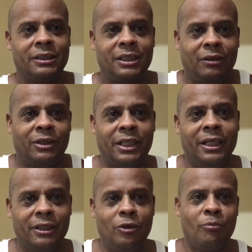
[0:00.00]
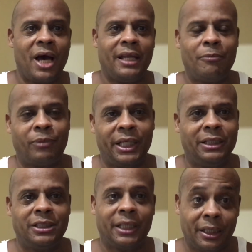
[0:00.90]
She don't care, you buy that
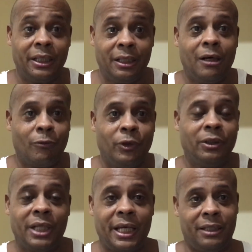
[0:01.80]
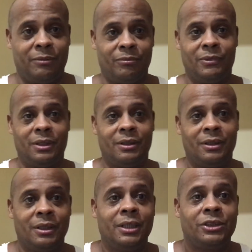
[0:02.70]
plane ticket in her real name.
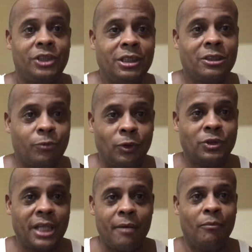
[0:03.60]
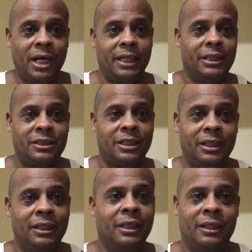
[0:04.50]
She just wants that money,
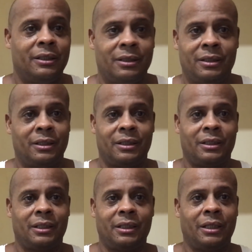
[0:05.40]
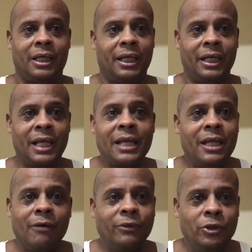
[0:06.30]
see? And
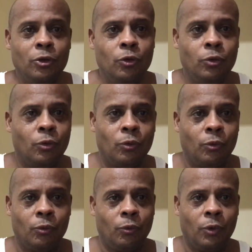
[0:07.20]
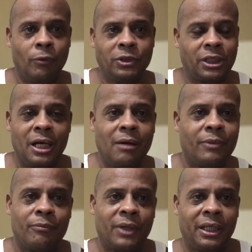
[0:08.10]
I never knew what was
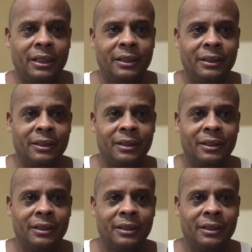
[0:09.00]
coming, man.